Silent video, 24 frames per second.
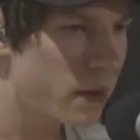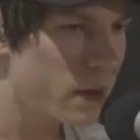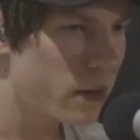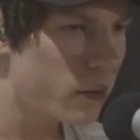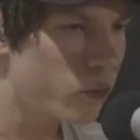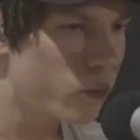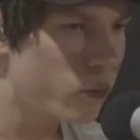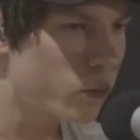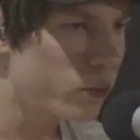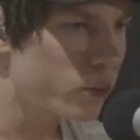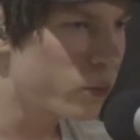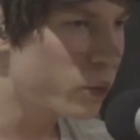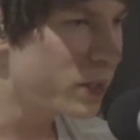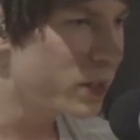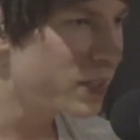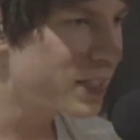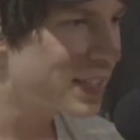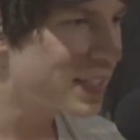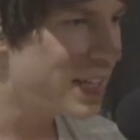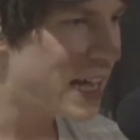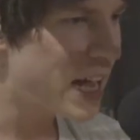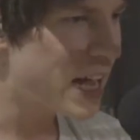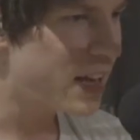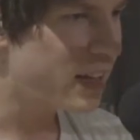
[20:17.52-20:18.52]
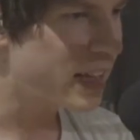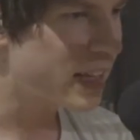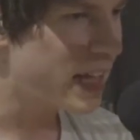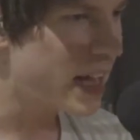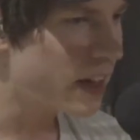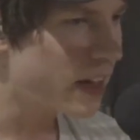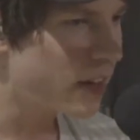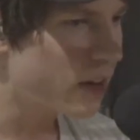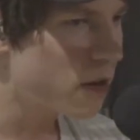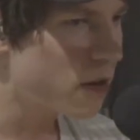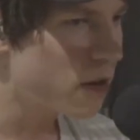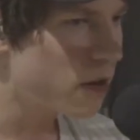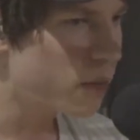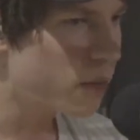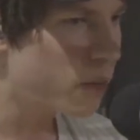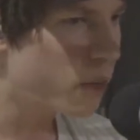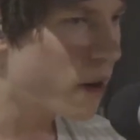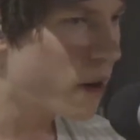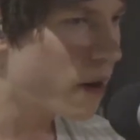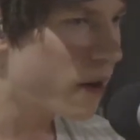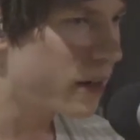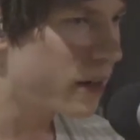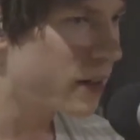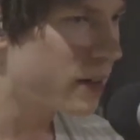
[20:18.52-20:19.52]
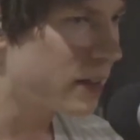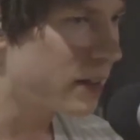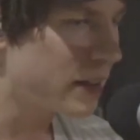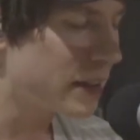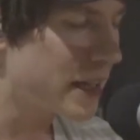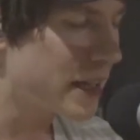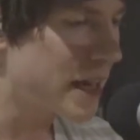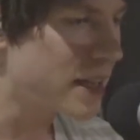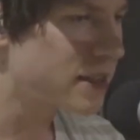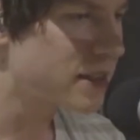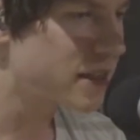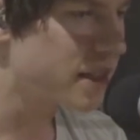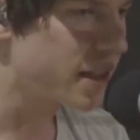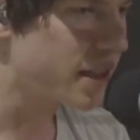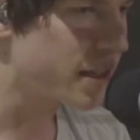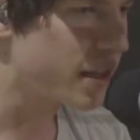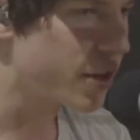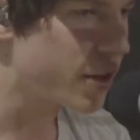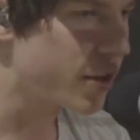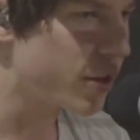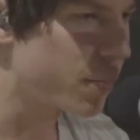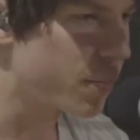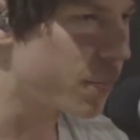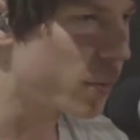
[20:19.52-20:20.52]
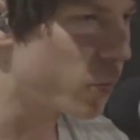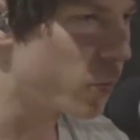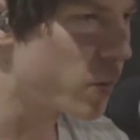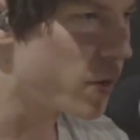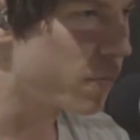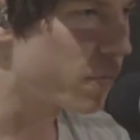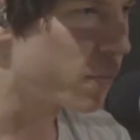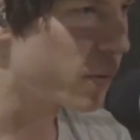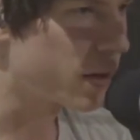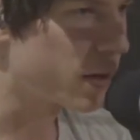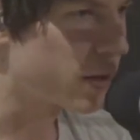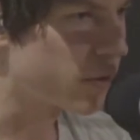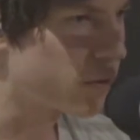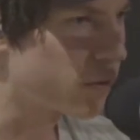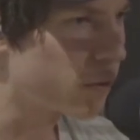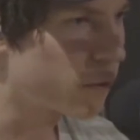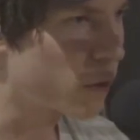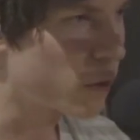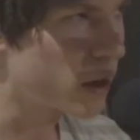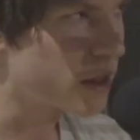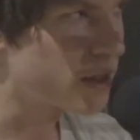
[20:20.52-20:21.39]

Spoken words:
really not that long, probably less than a year, but we've been friends